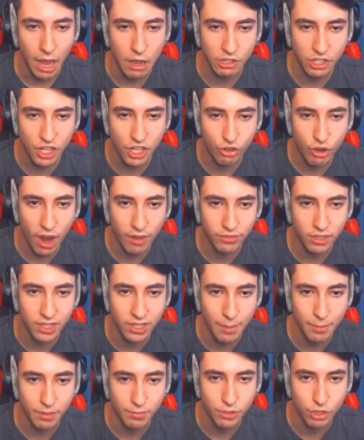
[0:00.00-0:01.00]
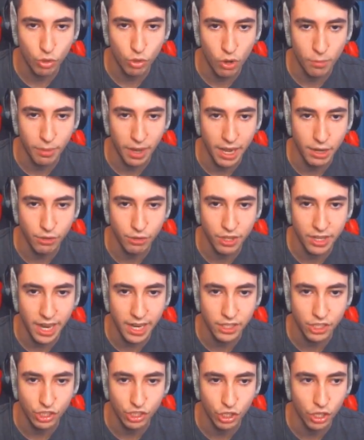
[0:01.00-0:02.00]
I was gonna craft a diamond sword, but I don't think
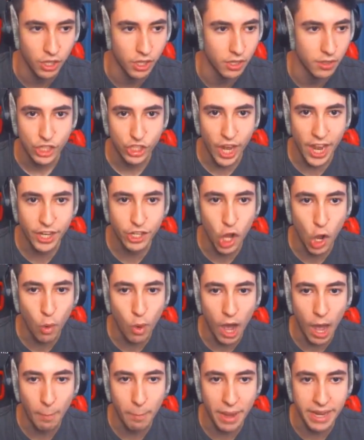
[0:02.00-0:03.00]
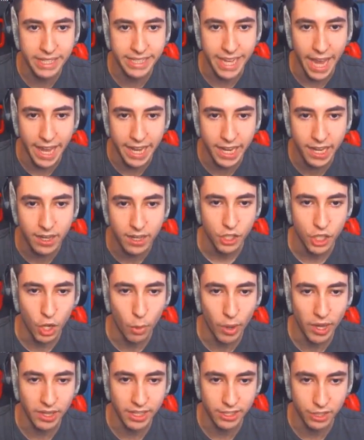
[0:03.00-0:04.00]
I should. Should I go up and get it? You know
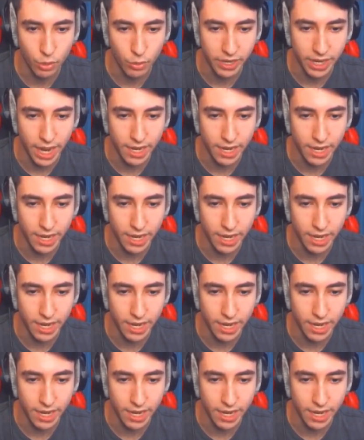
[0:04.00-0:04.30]
what? Let's do it,